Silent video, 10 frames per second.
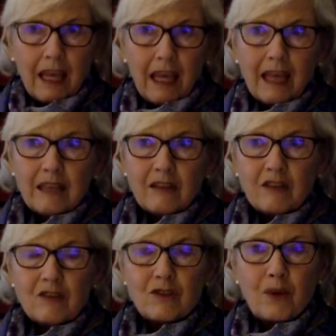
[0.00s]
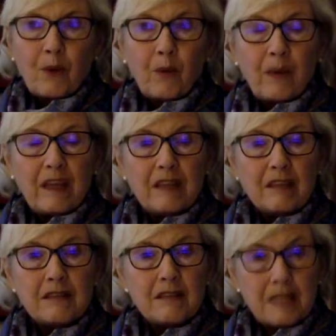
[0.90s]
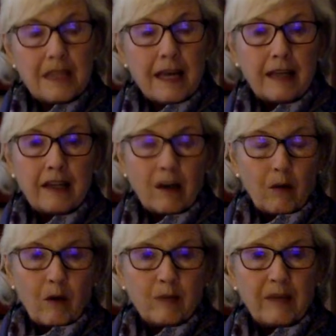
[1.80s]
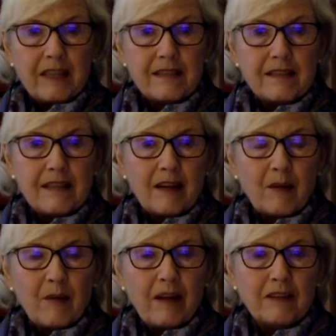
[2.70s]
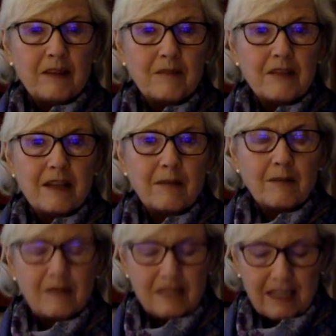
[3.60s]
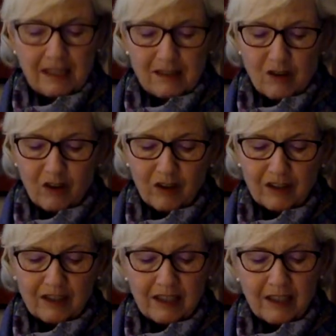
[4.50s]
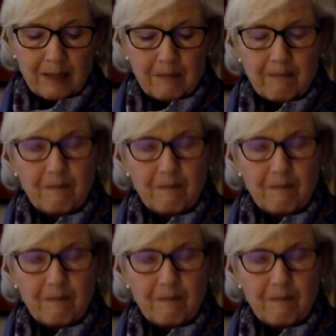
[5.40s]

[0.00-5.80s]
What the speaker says: And so we see that in our workplaces and our practicum settings all the time.